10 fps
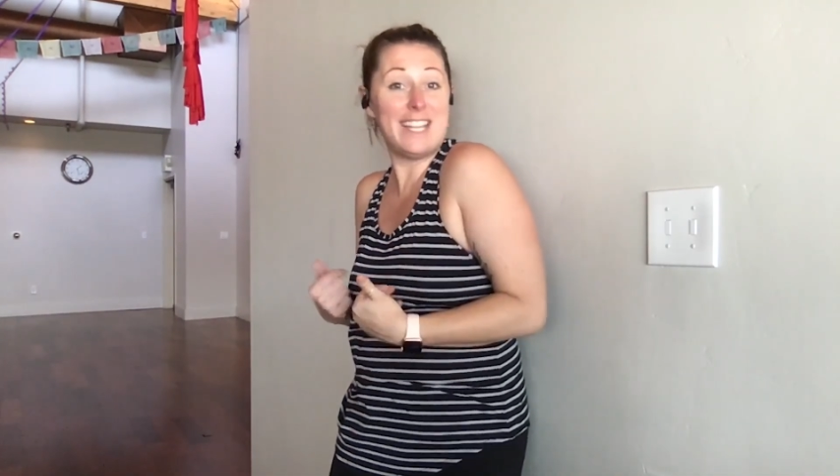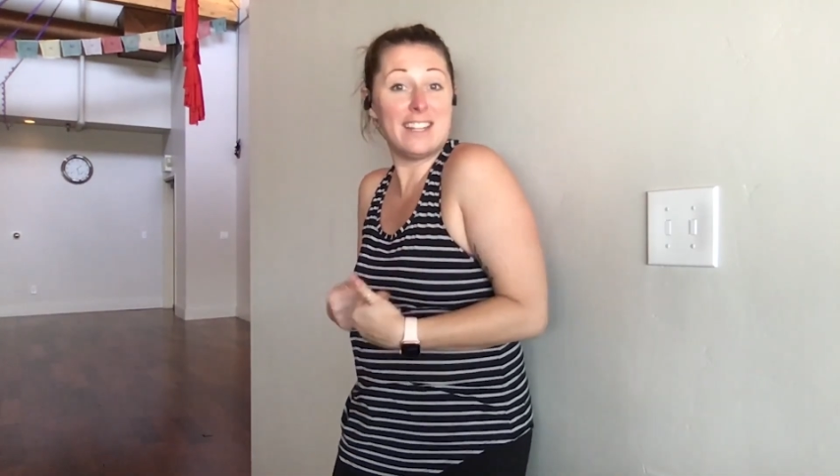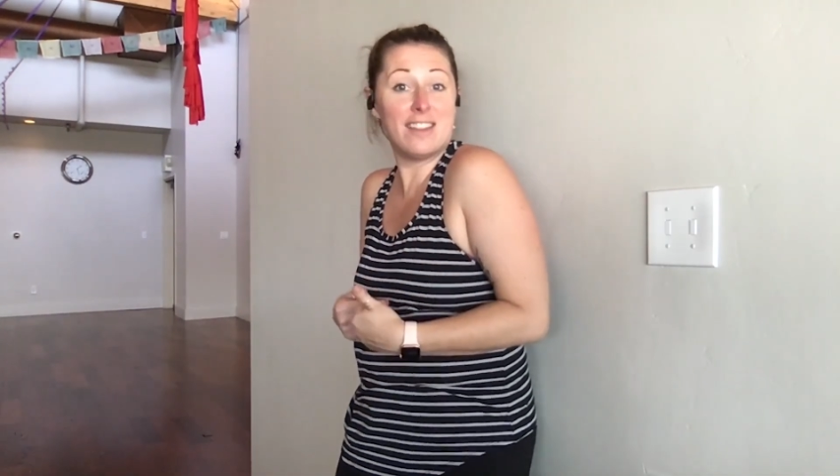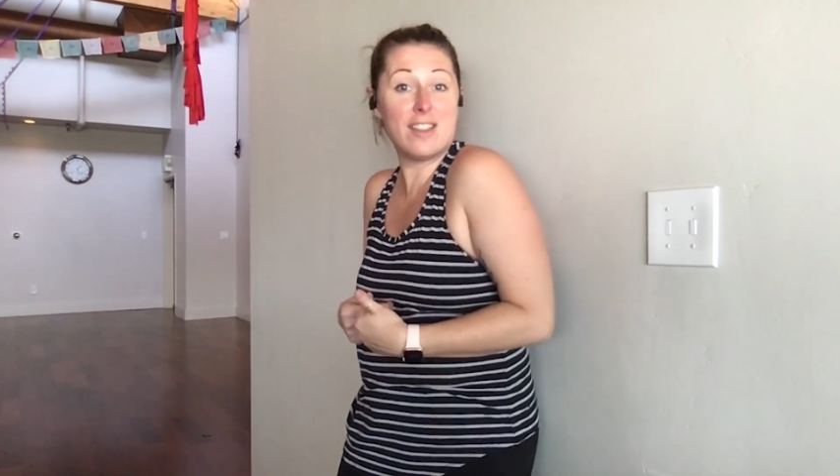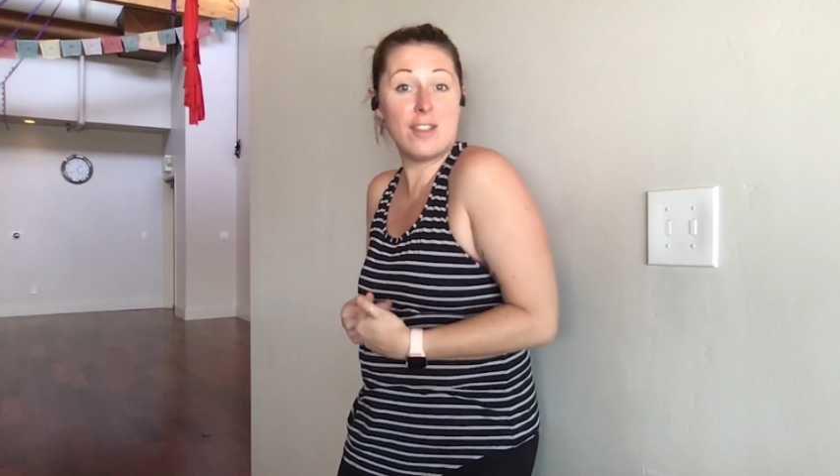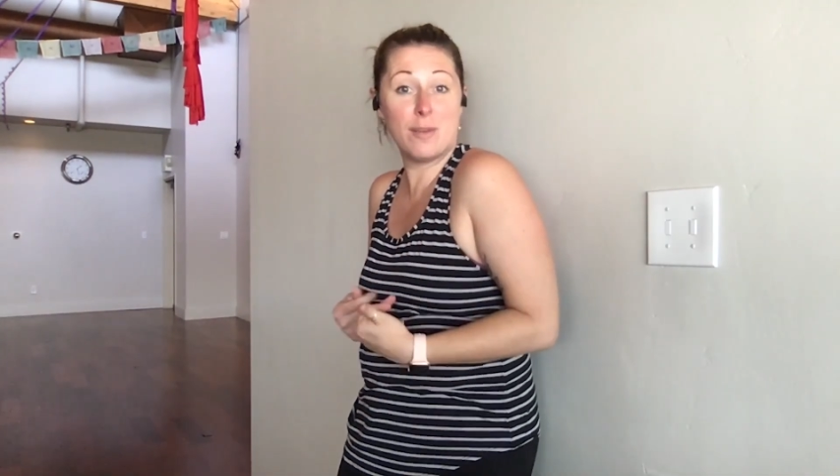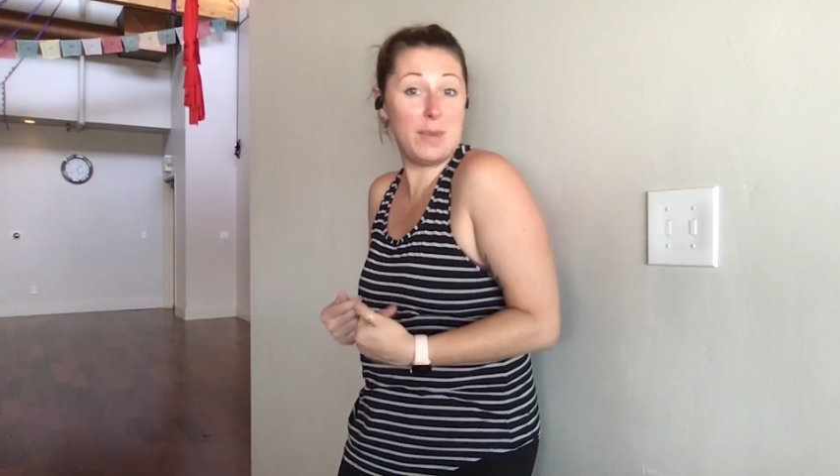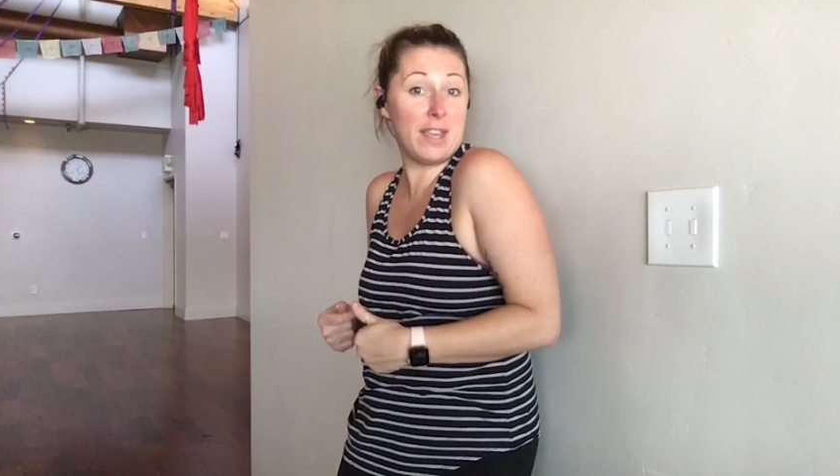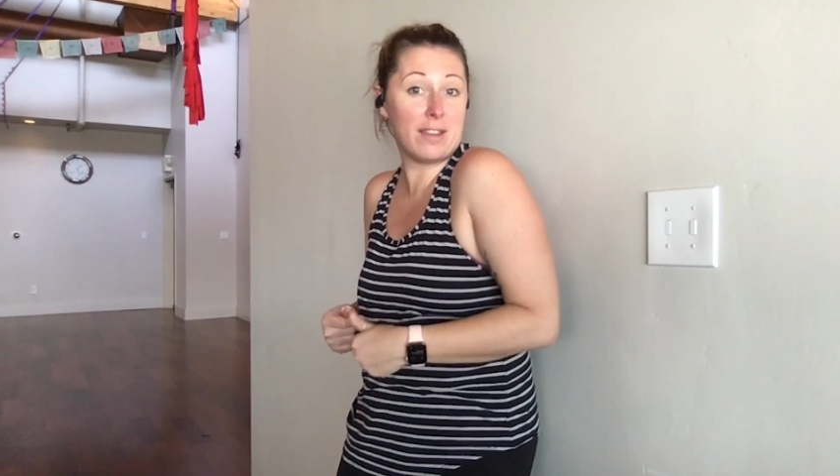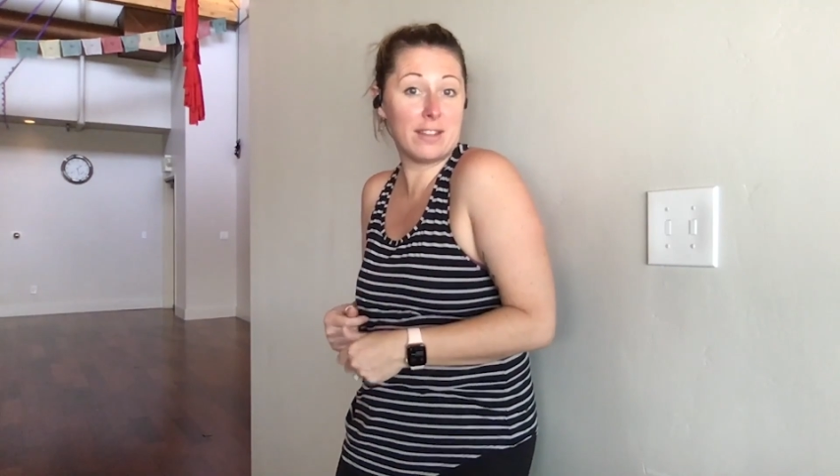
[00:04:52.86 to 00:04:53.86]
in the
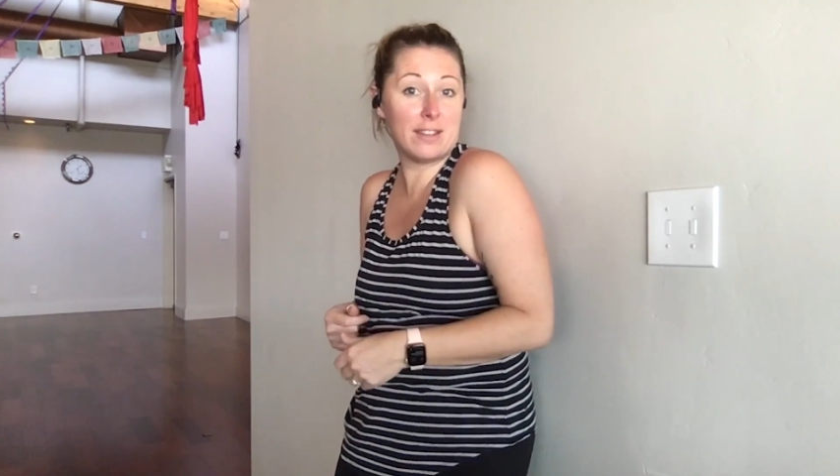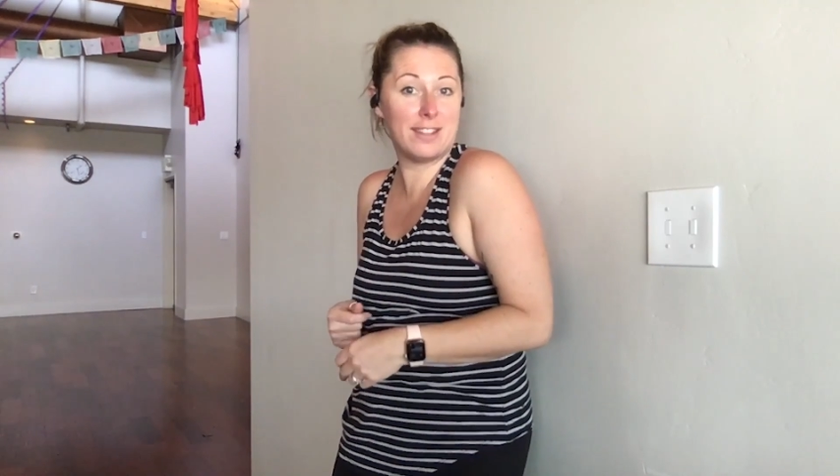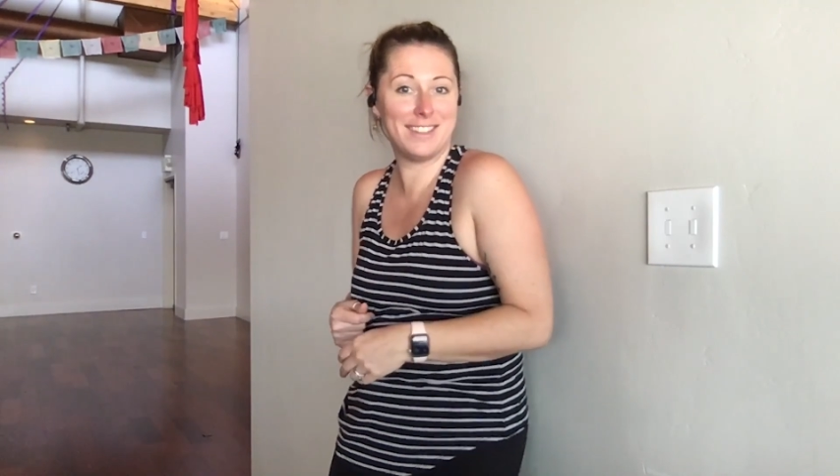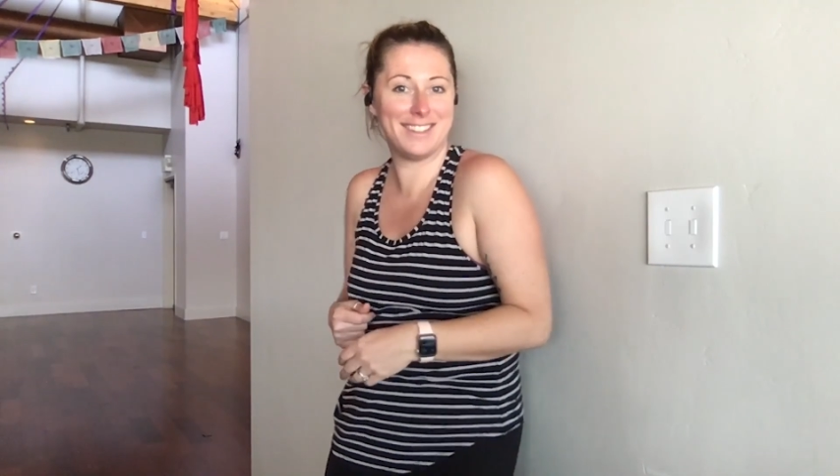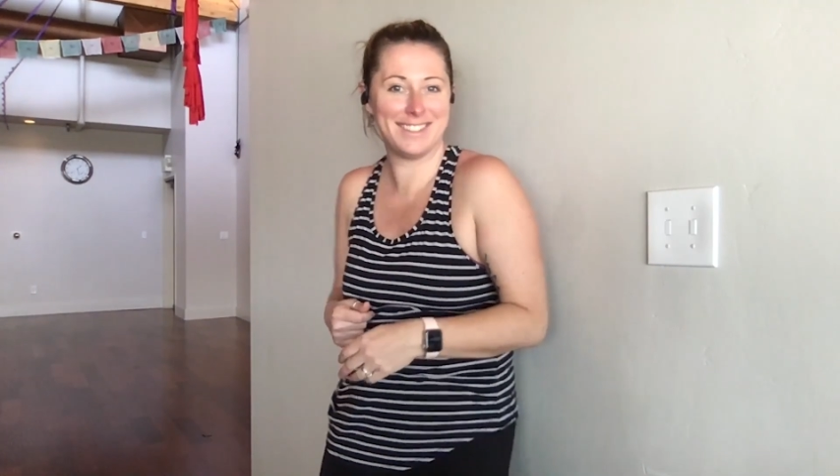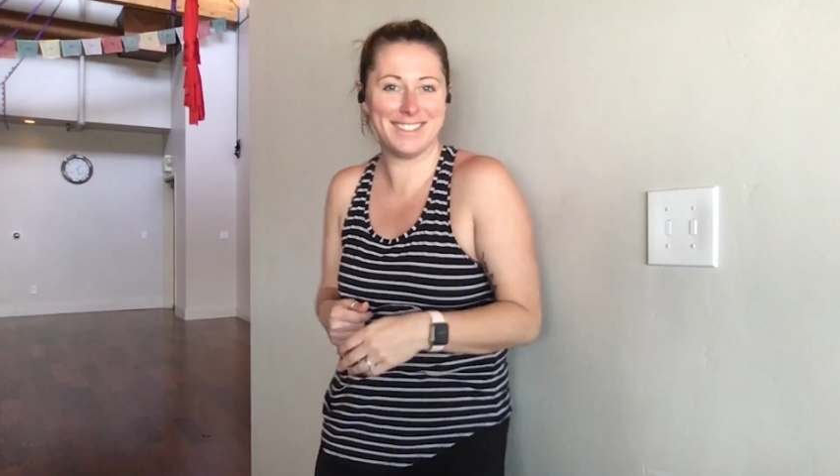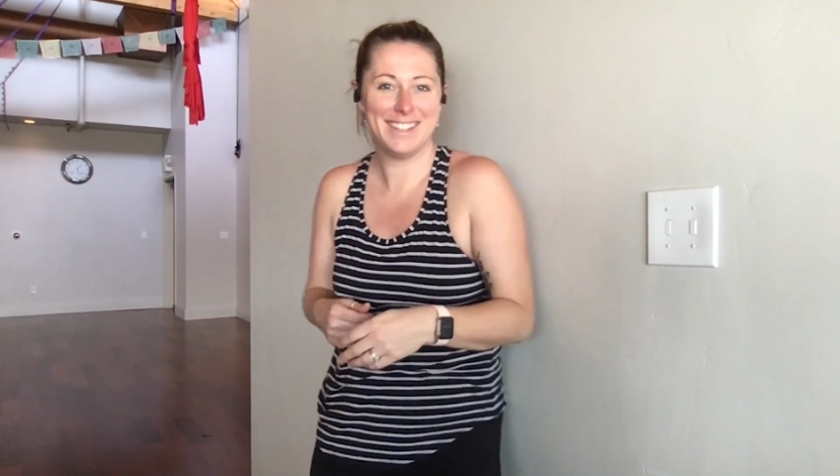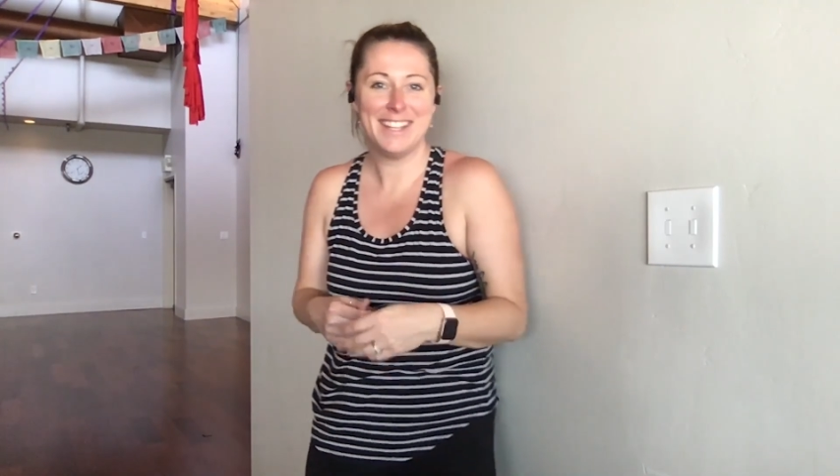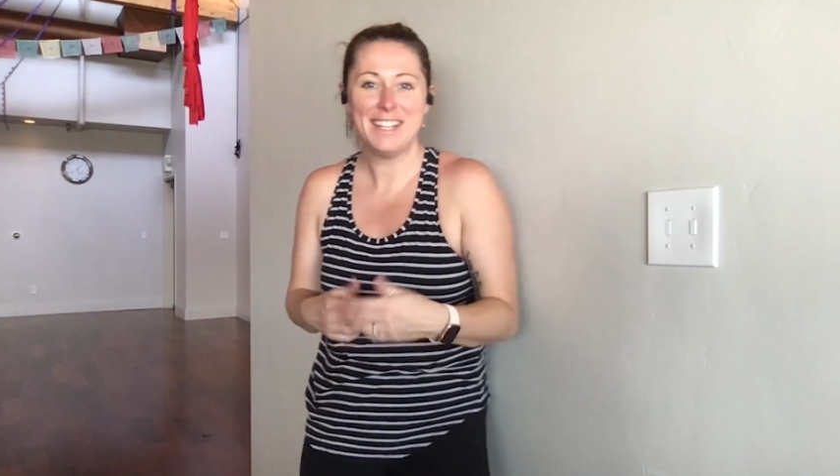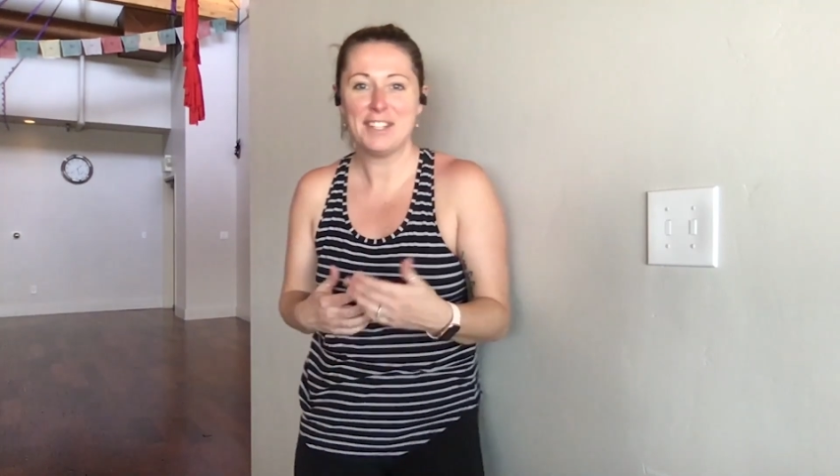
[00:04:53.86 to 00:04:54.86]
me
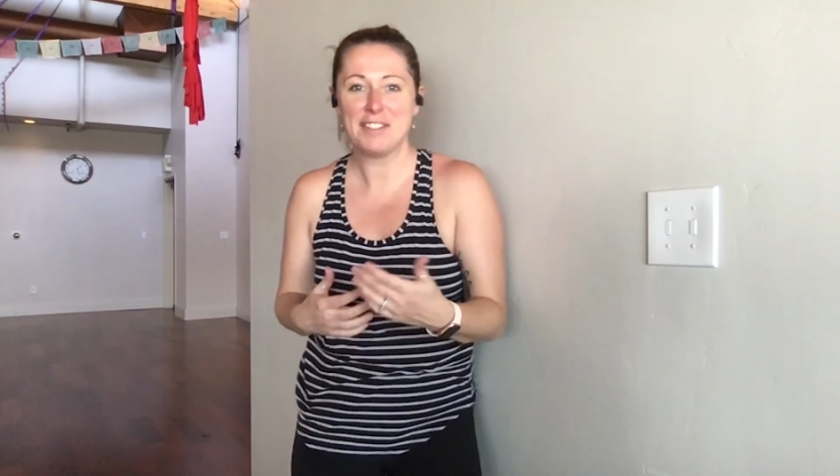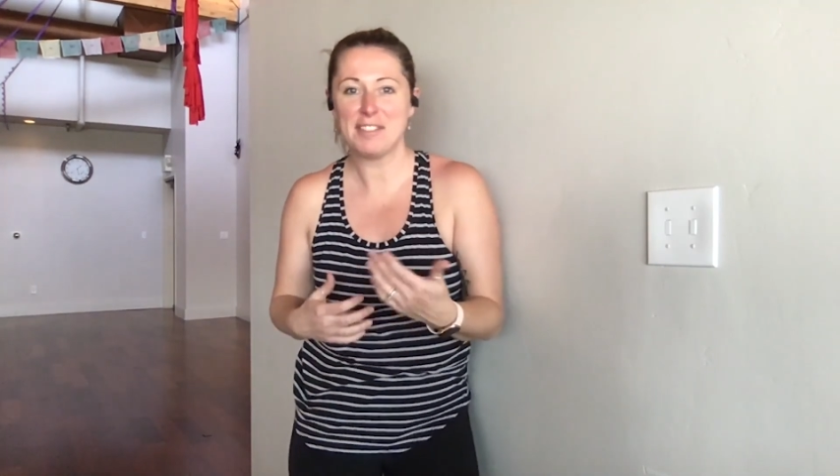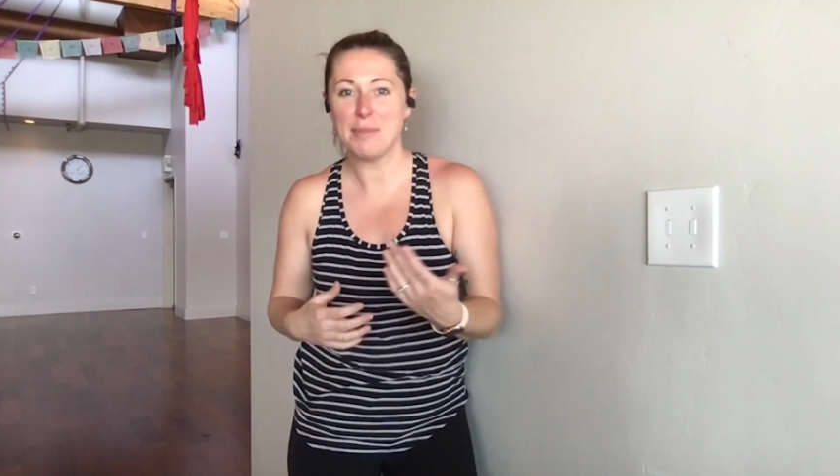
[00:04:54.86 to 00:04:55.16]
because